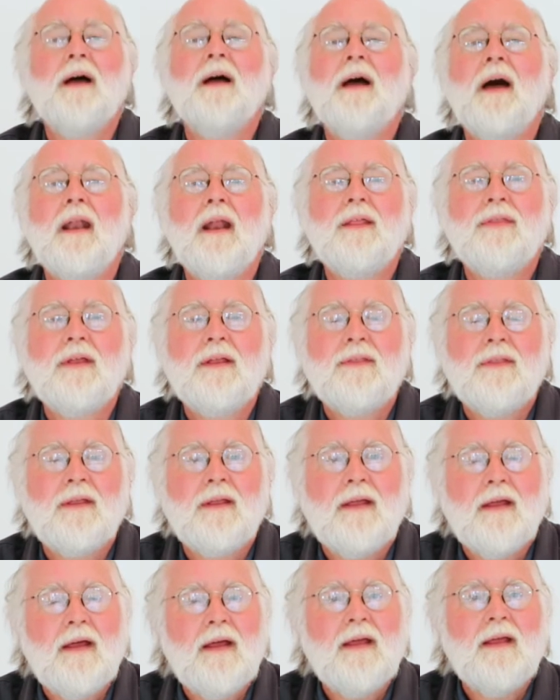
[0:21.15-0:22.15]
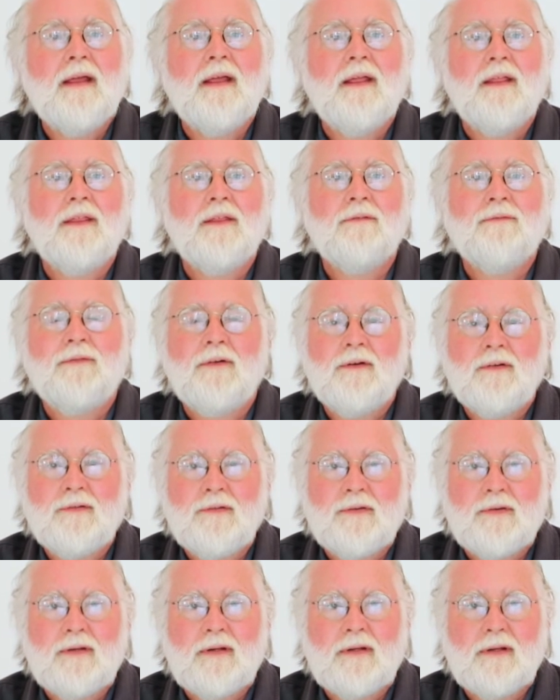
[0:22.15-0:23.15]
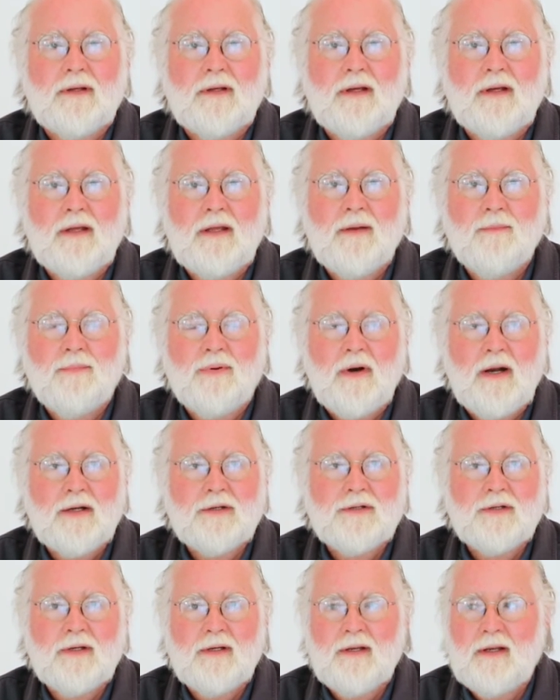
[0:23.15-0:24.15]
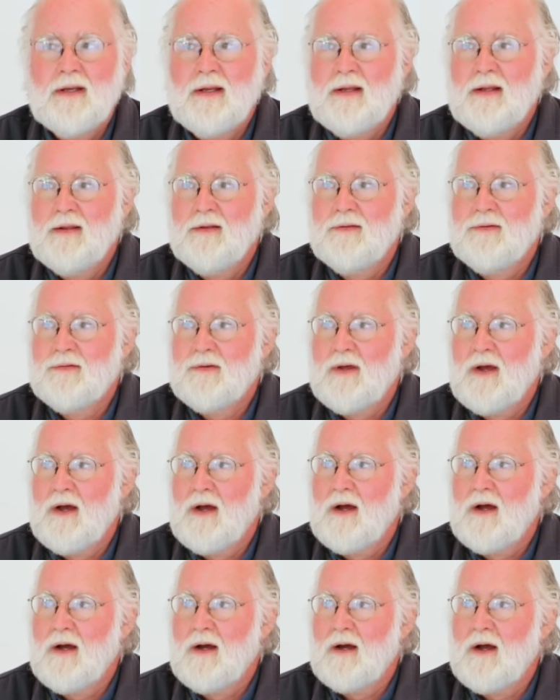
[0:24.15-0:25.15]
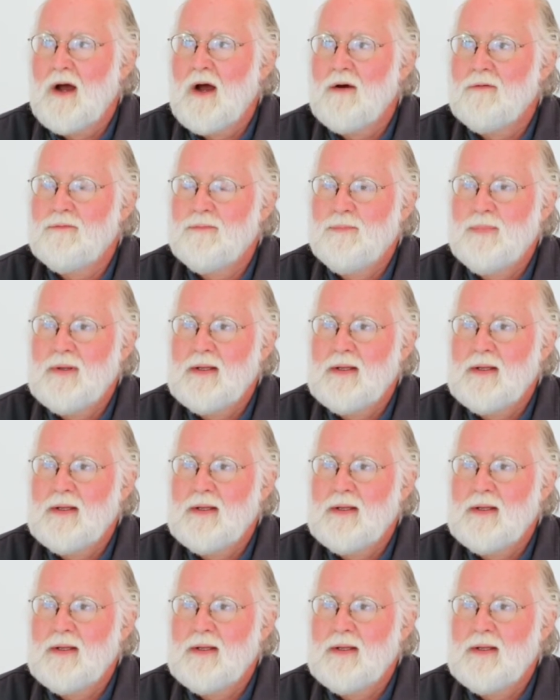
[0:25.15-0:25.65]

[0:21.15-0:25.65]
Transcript: And I think the first impression is of